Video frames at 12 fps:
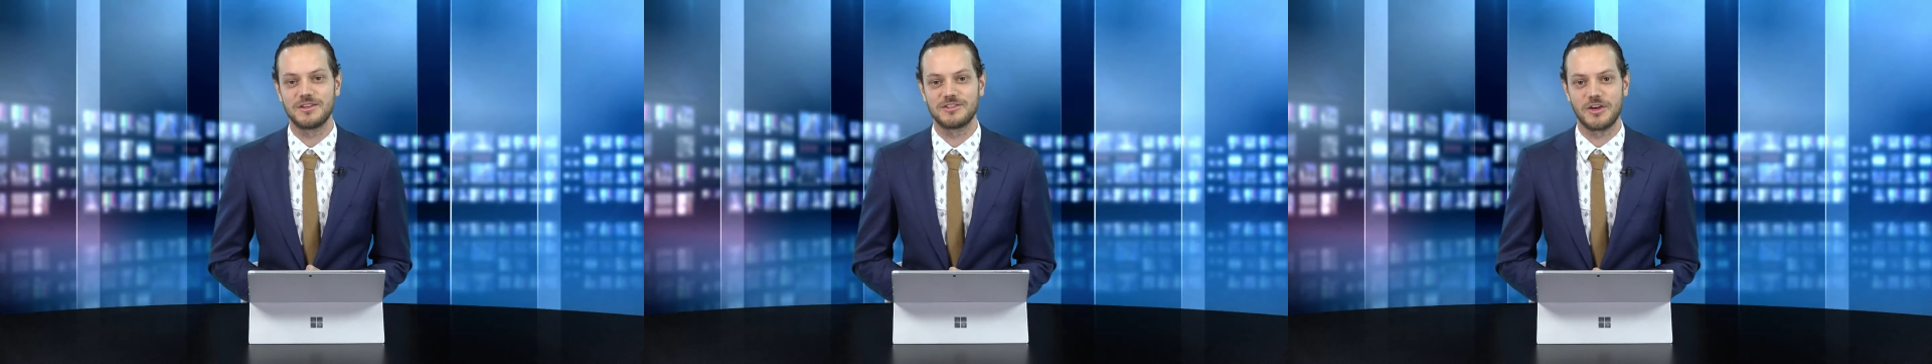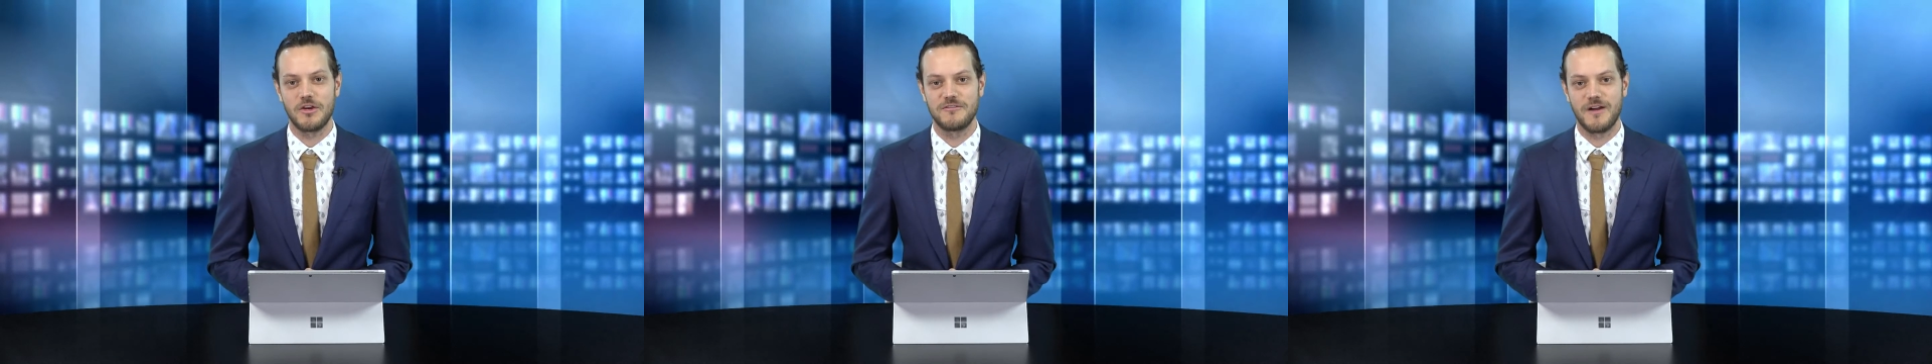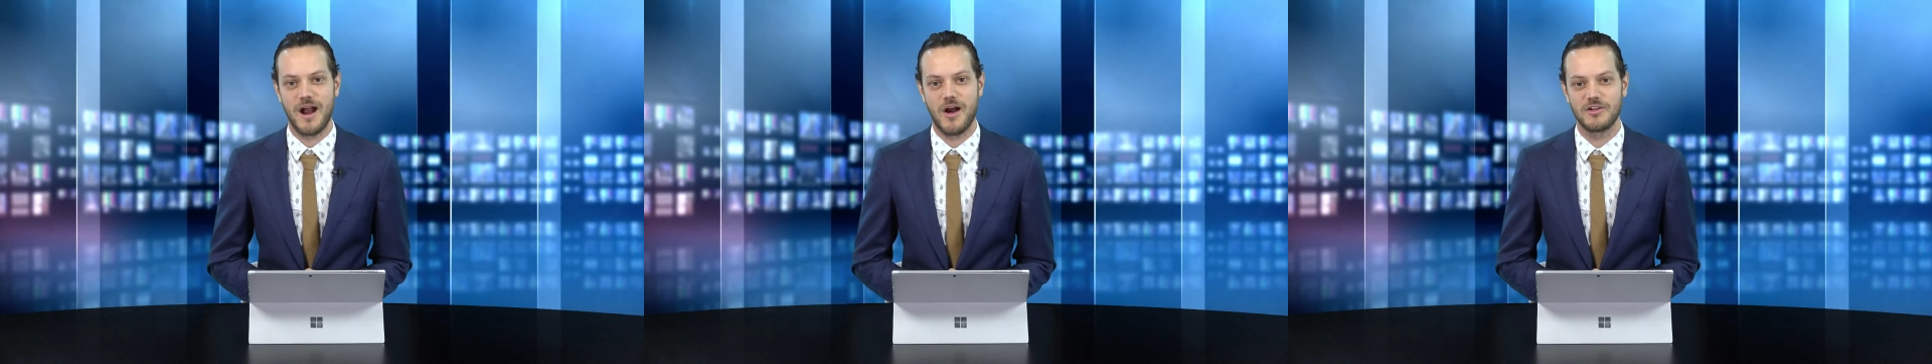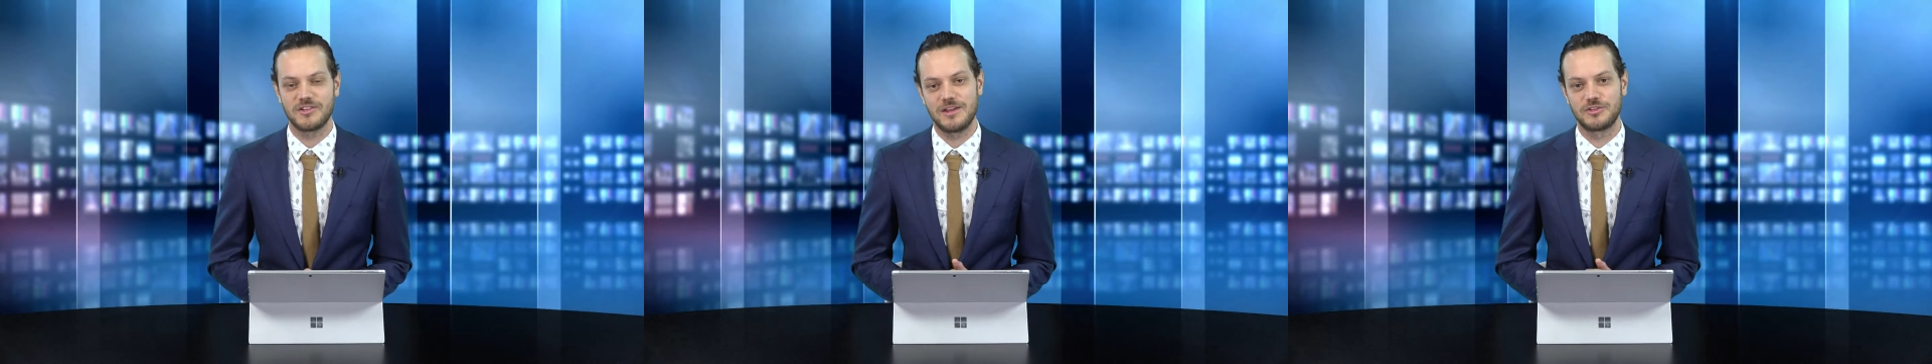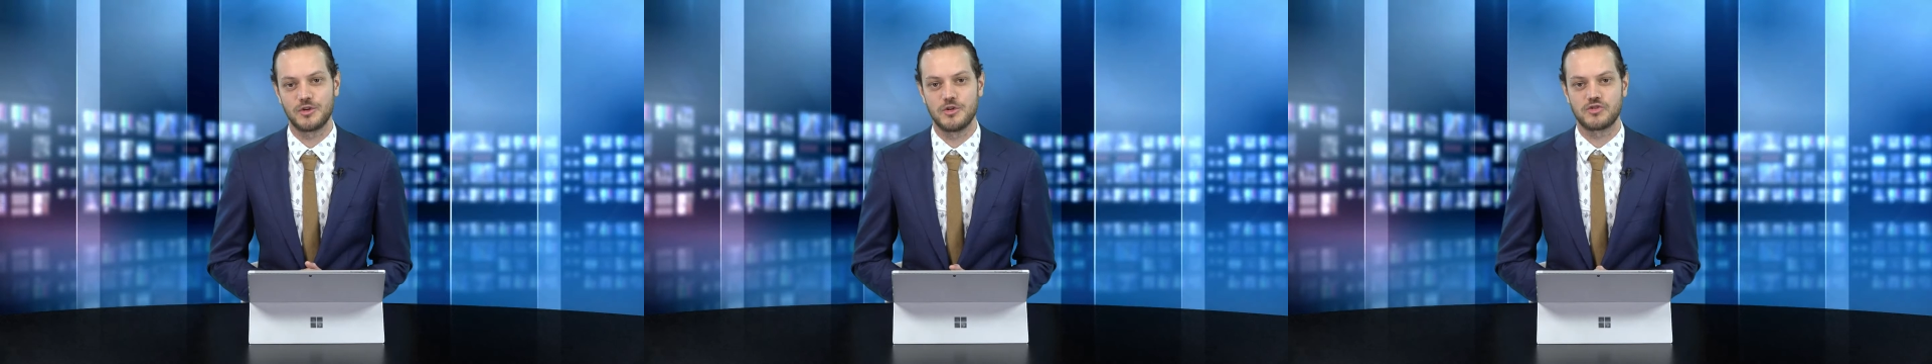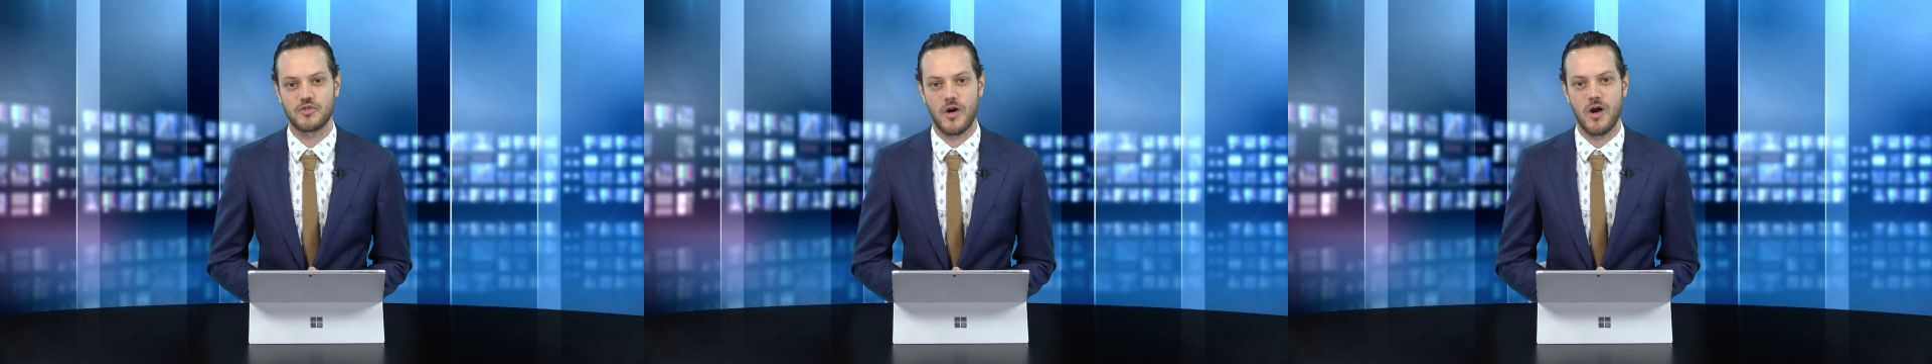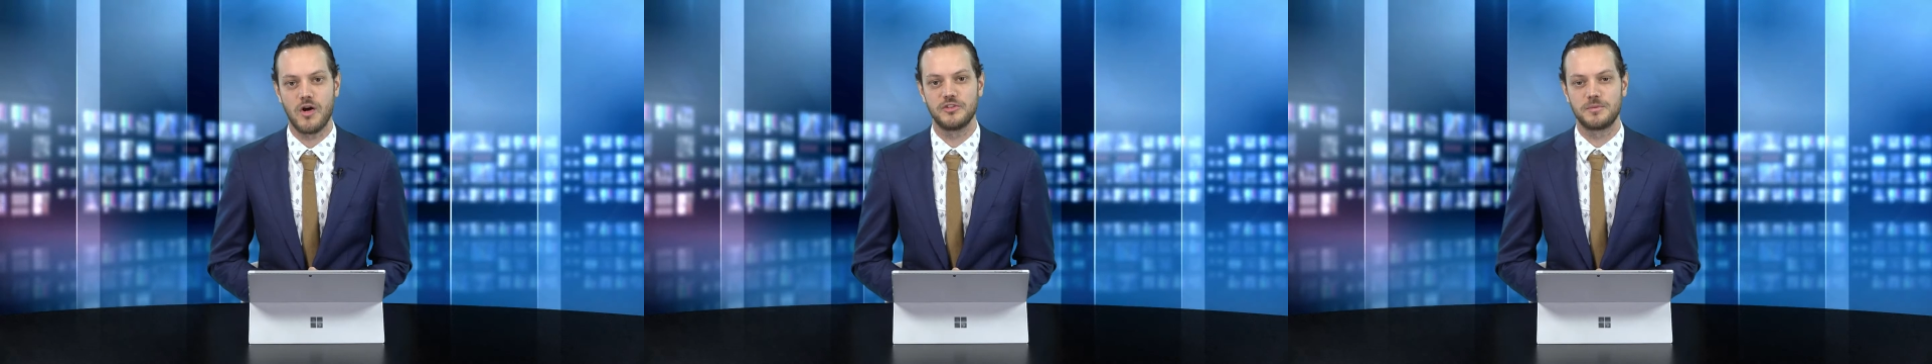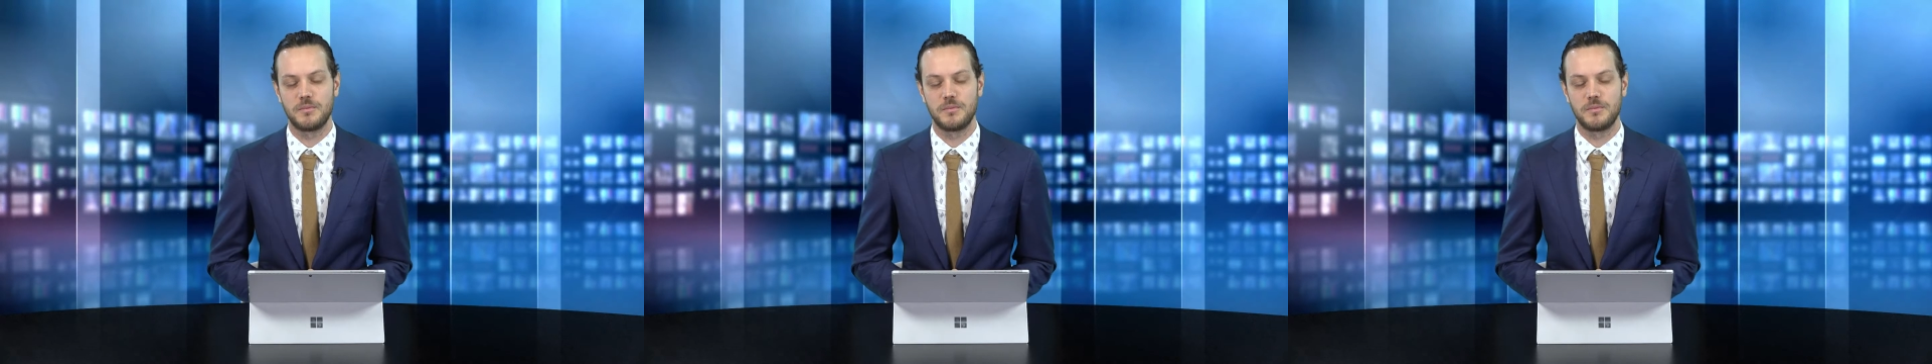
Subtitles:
And so far it's had 2 trials,